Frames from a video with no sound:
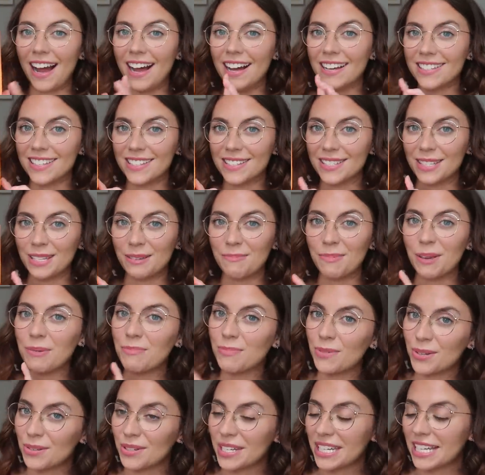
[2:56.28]
has Sleeping
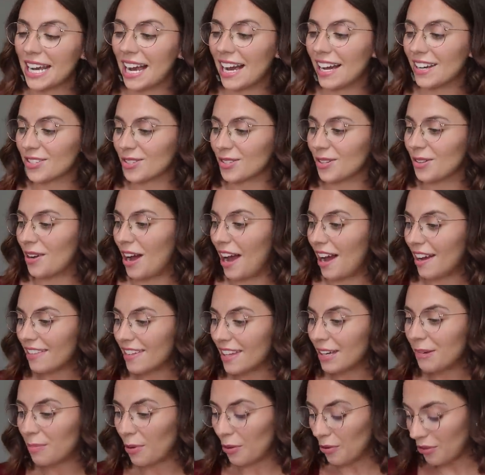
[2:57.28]
Beauty Castle. I
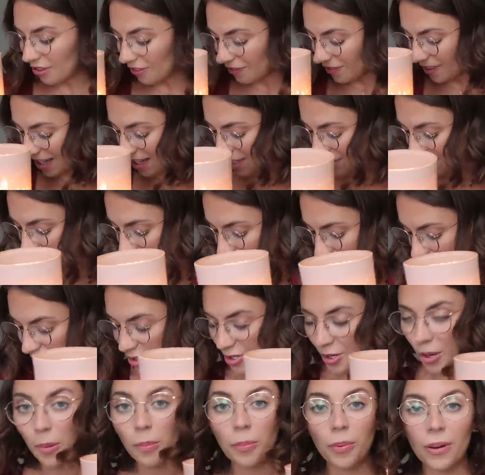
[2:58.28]
think both of these are
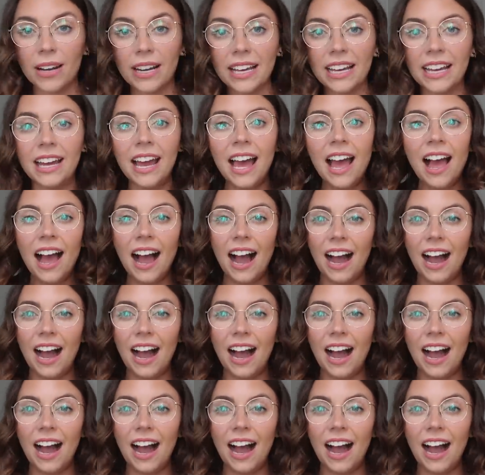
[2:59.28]
so pretty.